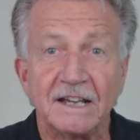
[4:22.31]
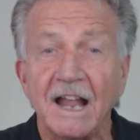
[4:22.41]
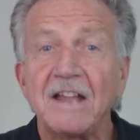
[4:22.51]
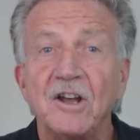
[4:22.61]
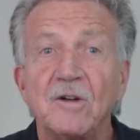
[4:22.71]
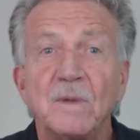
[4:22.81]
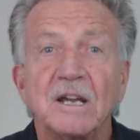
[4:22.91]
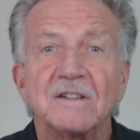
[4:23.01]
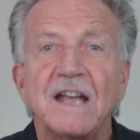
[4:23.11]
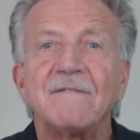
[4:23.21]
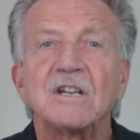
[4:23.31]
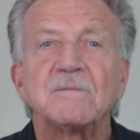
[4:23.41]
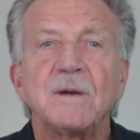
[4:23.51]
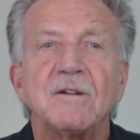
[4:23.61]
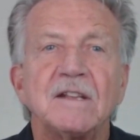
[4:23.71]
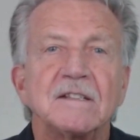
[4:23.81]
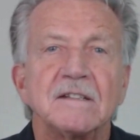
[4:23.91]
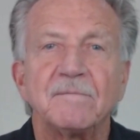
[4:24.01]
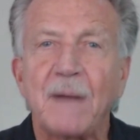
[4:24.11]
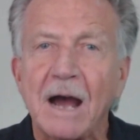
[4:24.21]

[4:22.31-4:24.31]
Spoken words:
And I know because I've experienced the